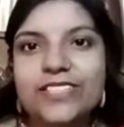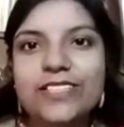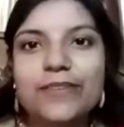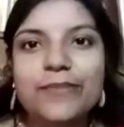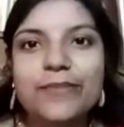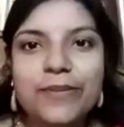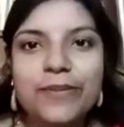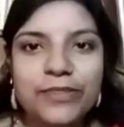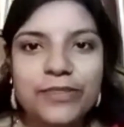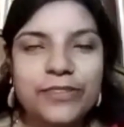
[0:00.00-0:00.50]
the
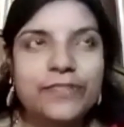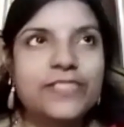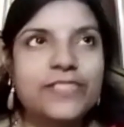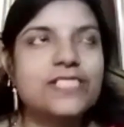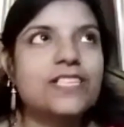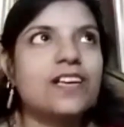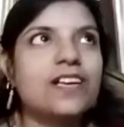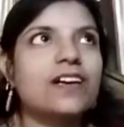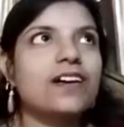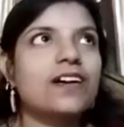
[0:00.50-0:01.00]
main motive is
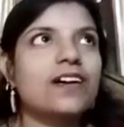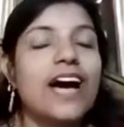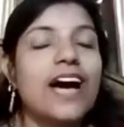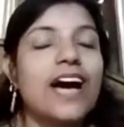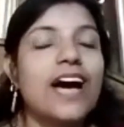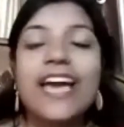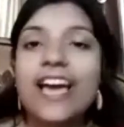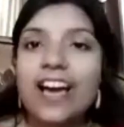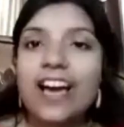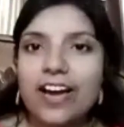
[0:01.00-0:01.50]

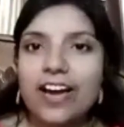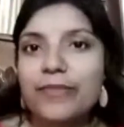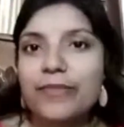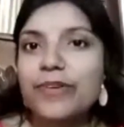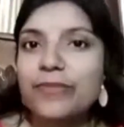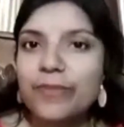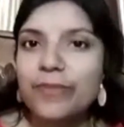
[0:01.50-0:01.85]
I'm a